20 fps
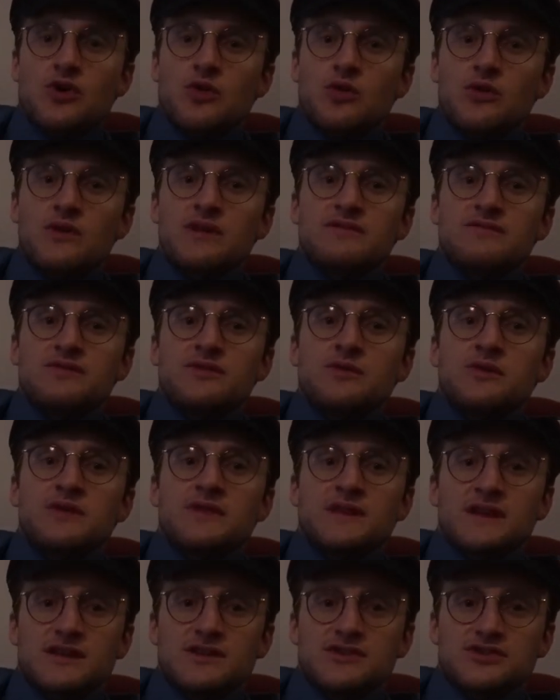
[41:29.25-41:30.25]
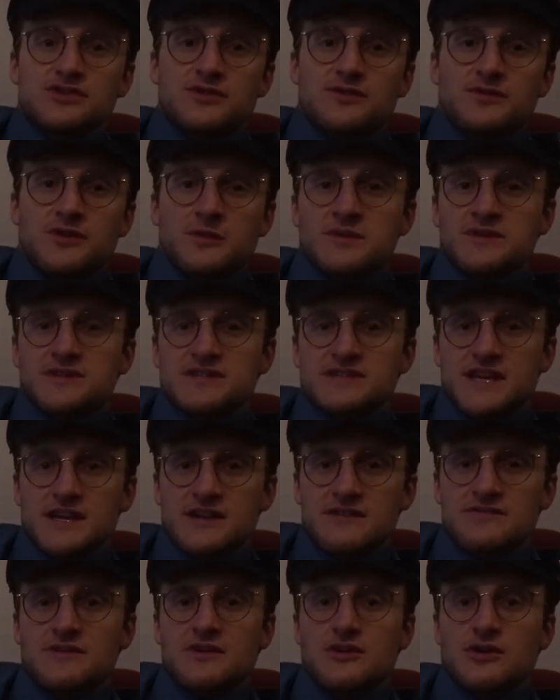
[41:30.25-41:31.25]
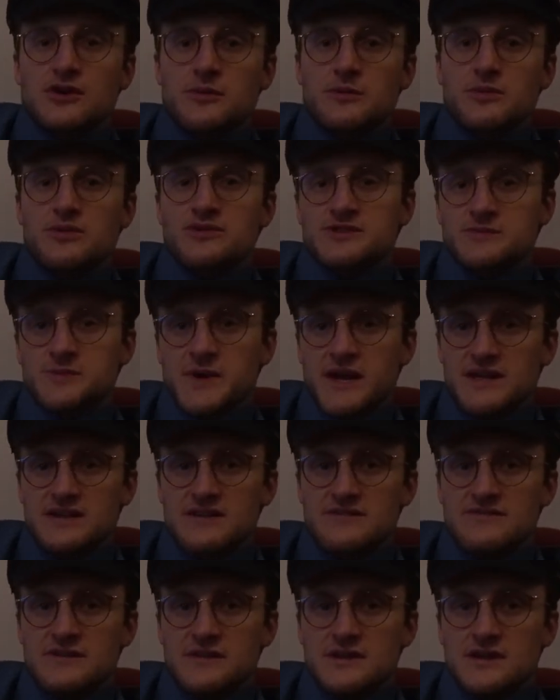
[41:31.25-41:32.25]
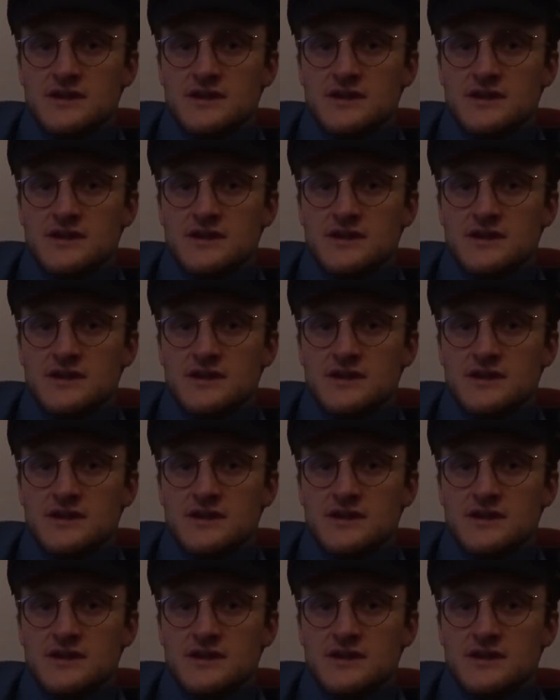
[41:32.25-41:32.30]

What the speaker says: only viewing the issue from a self-harm perspective.